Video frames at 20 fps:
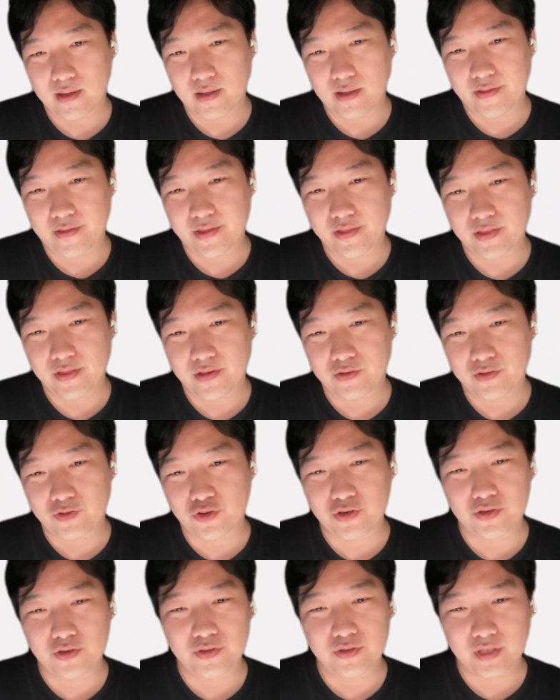I think that
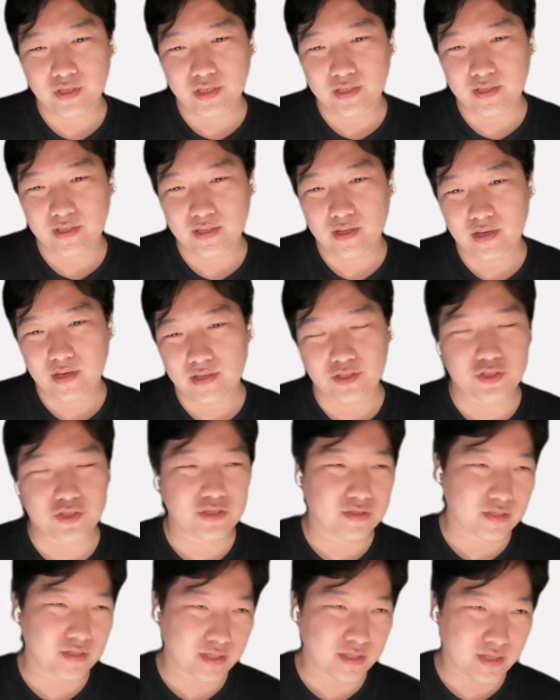June is, as
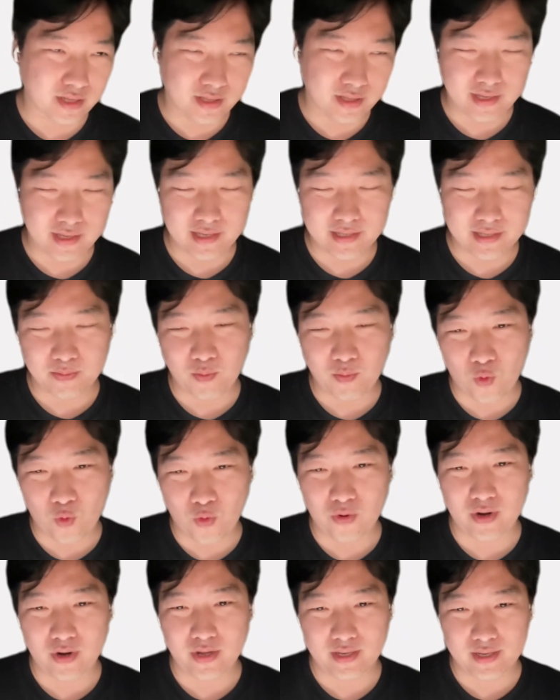June said, he's
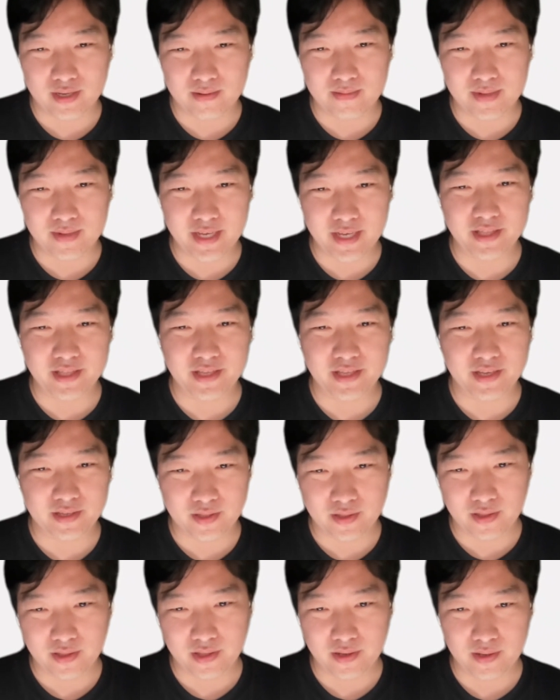more like
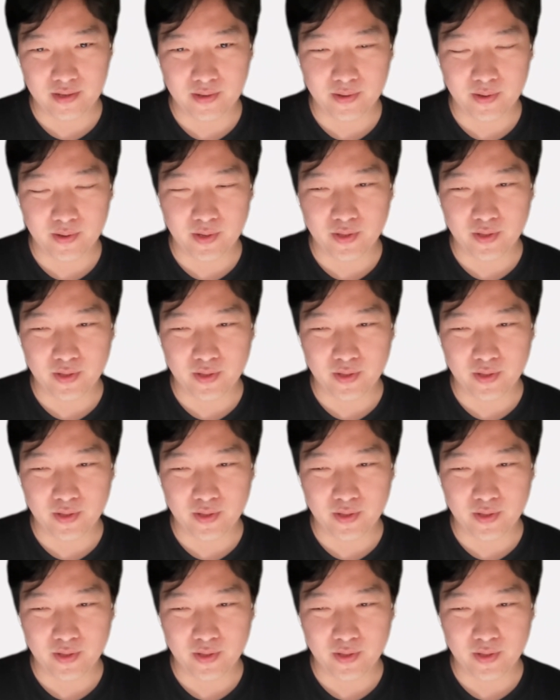leading the